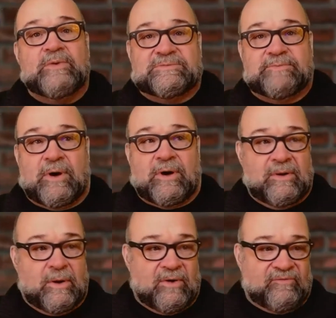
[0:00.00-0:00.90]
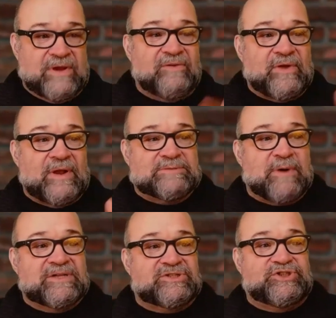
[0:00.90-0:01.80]
our fight or flight
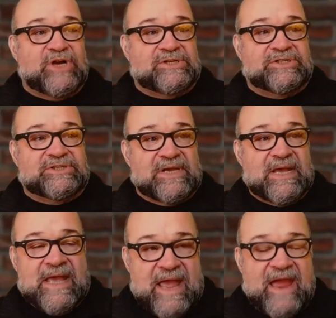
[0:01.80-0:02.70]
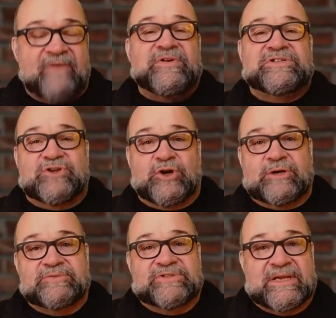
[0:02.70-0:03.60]
response judges every
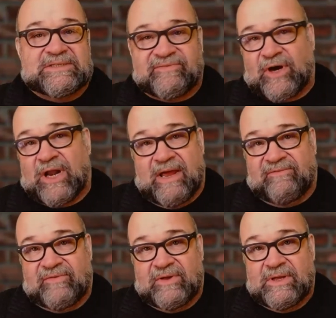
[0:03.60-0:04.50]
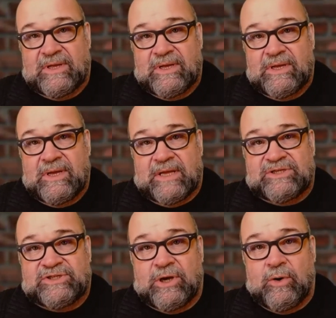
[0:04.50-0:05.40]
circumstance of our life. And
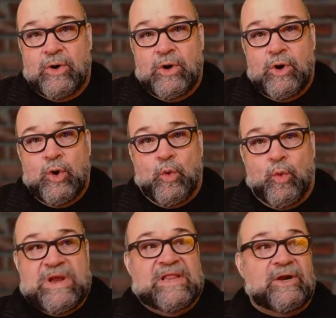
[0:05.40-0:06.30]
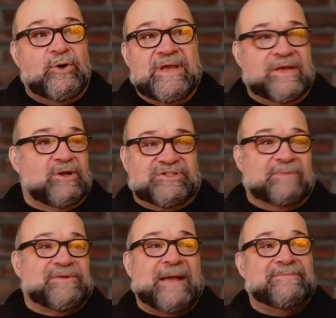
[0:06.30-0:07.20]
so we literally, you know,
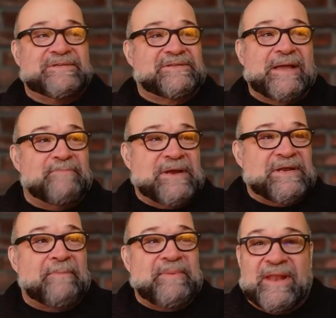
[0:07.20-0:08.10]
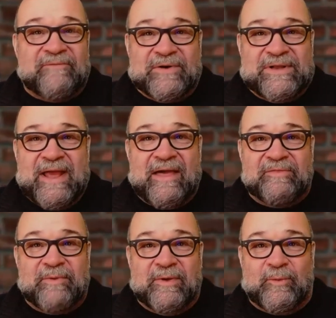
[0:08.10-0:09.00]
sometimes it might not be life or
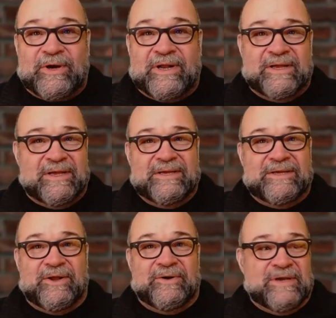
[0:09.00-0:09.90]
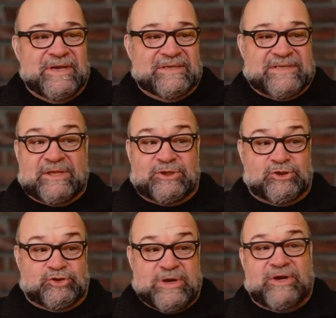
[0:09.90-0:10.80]
death, but we're going to, you know, is that
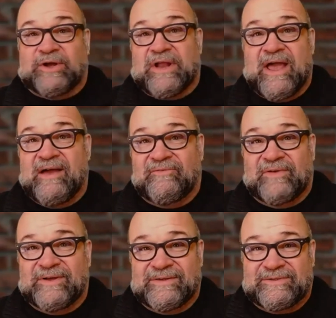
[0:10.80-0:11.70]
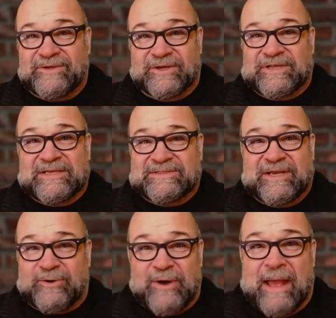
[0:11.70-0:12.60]
drink going to taste like
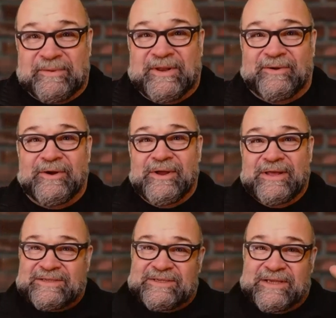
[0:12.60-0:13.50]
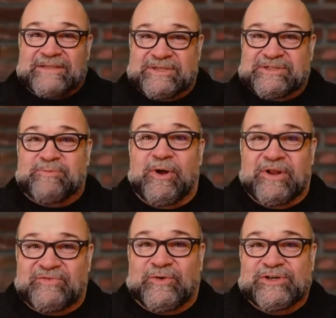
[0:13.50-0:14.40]
crap? You know, that's the
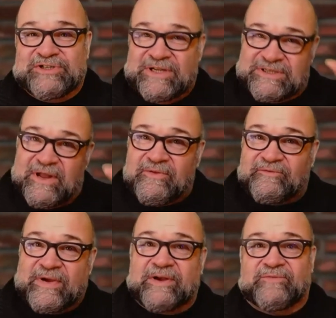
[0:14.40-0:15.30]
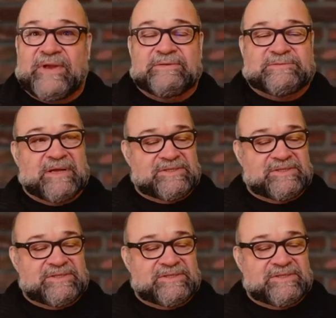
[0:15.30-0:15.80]
smallest version. It's another fight or flight response.